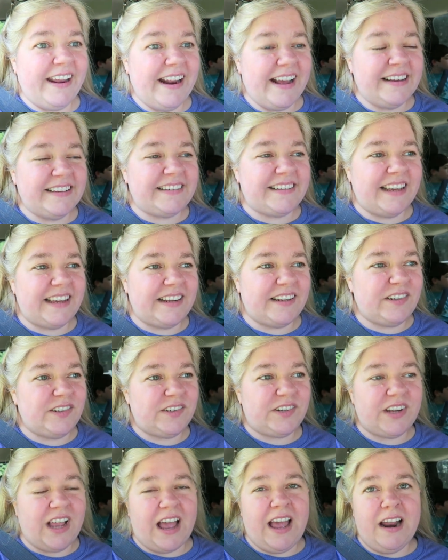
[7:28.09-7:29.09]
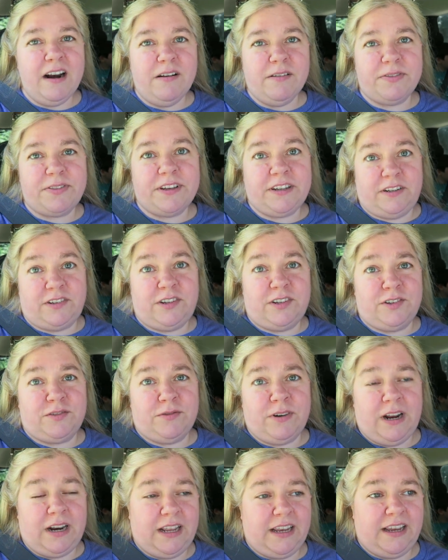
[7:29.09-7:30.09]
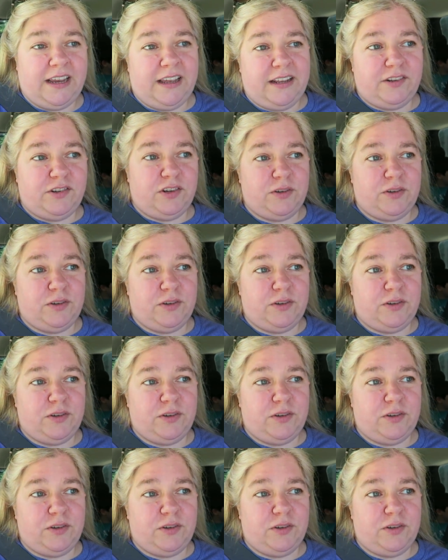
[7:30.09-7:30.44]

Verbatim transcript: And I said, I don't think she's ready yet,